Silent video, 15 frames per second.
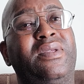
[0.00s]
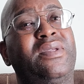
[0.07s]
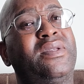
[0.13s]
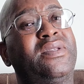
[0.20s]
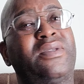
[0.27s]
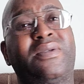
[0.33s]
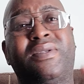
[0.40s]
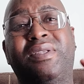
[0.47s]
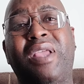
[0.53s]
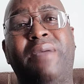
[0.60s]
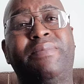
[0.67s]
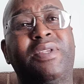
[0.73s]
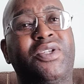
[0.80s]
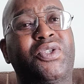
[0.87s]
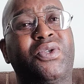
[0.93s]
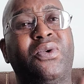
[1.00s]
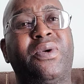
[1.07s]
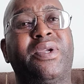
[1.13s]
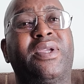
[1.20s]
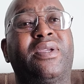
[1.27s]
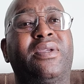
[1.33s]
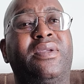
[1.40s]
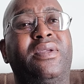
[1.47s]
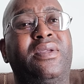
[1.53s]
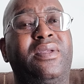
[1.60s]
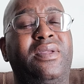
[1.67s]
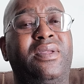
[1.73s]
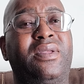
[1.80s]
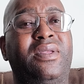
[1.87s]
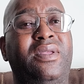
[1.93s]
So stop destroying
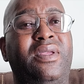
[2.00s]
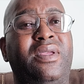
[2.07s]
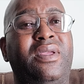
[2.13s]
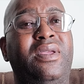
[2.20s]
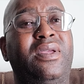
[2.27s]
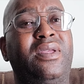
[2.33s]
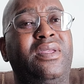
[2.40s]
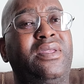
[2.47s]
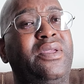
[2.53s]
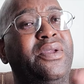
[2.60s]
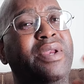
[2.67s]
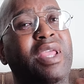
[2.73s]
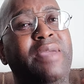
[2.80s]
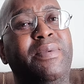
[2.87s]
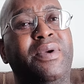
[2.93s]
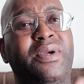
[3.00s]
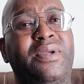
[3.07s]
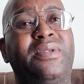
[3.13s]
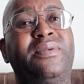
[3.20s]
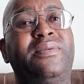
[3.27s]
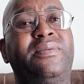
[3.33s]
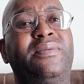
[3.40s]
your neighborhood,